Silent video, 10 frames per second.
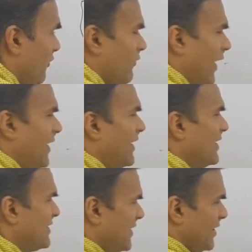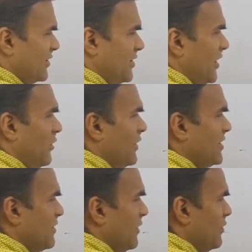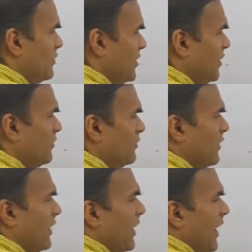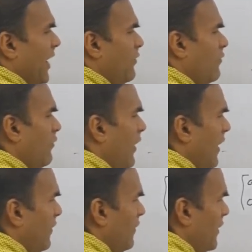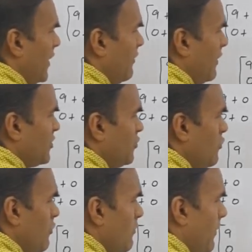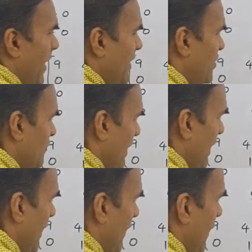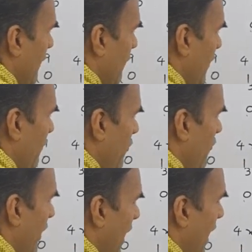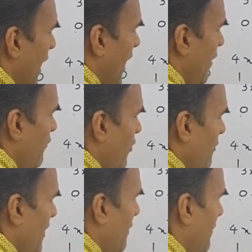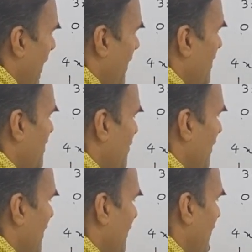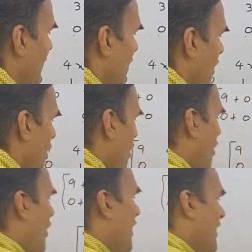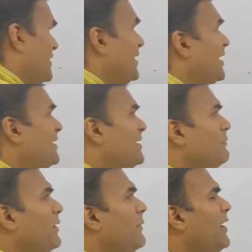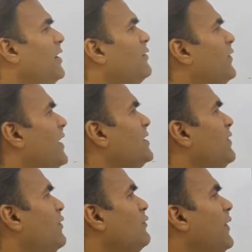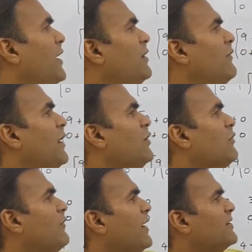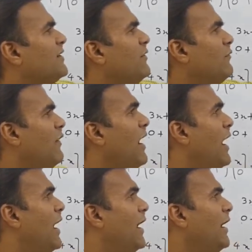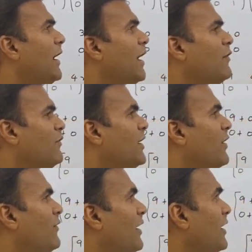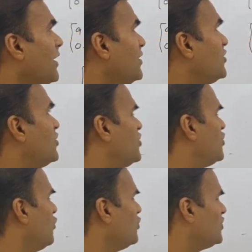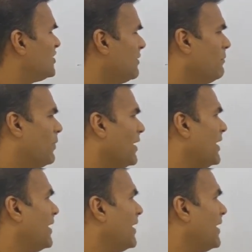Fantastic. 0 is equal to 0 and 1 equals to minus 5. Therefore, y would be minus 1. Isn't it simple, my dear friends? We have to find the value of x and y, and we have done it so simply.